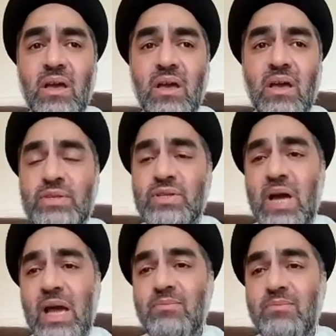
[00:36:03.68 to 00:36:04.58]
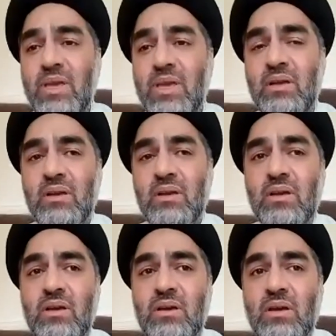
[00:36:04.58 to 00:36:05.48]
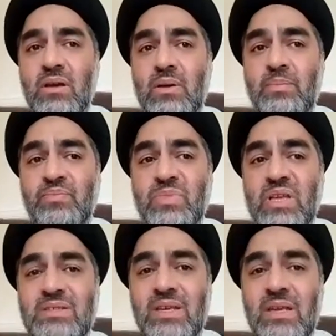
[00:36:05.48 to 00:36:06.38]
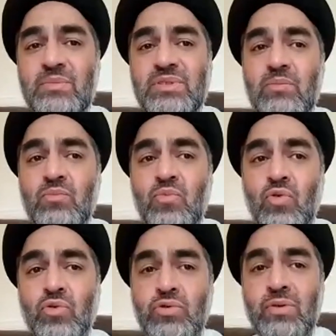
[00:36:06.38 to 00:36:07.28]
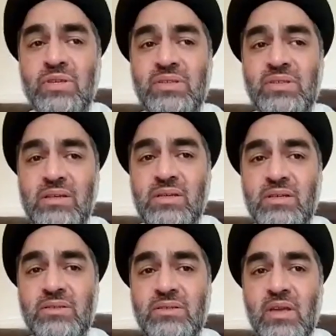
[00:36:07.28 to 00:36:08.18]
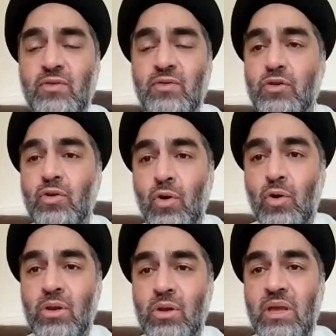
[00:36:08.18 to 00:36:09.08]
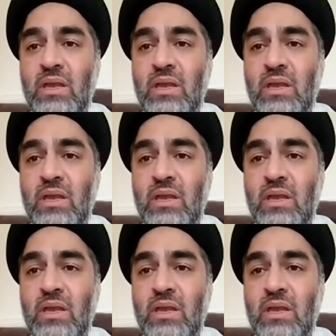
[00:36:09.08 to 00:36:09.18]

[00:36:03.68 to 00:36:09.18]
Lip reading: For the time being, it seems that most of the centers, if not all,